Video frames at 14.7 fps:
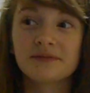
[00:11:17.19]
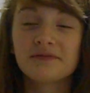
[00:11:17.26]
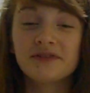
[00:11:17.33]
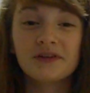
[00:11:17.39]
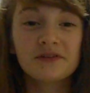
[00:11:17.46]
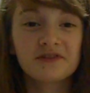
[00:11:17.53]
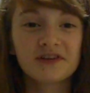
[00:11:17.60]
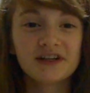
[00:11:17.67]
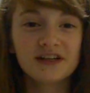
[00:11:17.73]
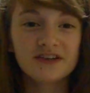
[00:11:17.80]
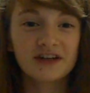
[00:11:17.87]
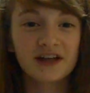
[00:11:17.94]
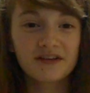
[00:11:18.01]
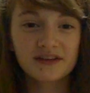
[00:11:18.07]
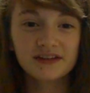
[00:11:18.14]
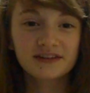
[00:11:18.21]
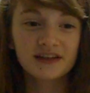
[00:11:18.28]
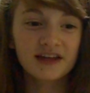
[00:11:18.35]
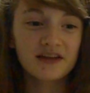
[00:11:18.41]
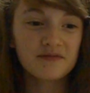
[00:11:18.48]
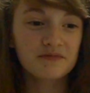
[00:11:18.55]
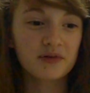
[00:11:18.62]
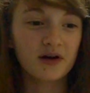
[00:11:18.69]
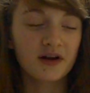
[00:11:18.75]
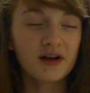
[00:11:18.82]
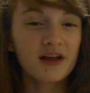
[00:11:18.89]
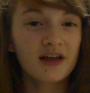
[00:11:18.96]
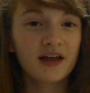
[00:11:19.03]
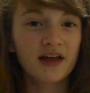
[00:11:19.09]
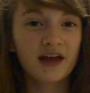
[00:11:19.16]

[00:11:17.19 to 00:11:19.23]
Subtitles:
feel free to check out the second part,